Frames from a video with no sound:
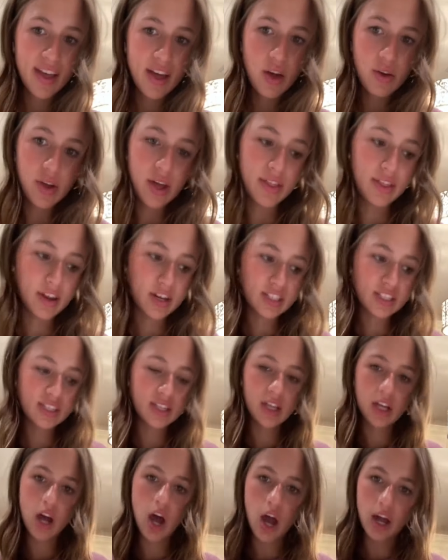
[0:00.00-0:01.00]
Okay, there's
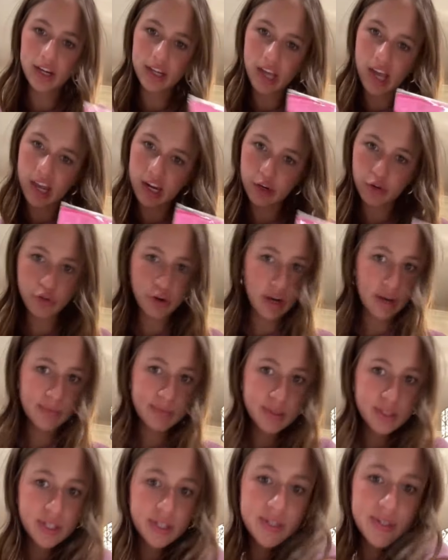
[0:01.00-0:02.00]
the cotton candy
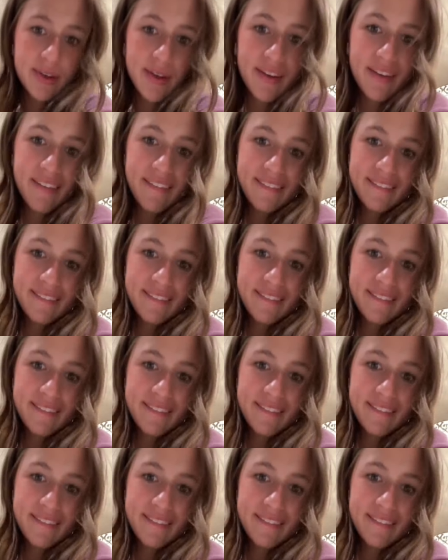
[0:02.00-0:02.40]
grapes.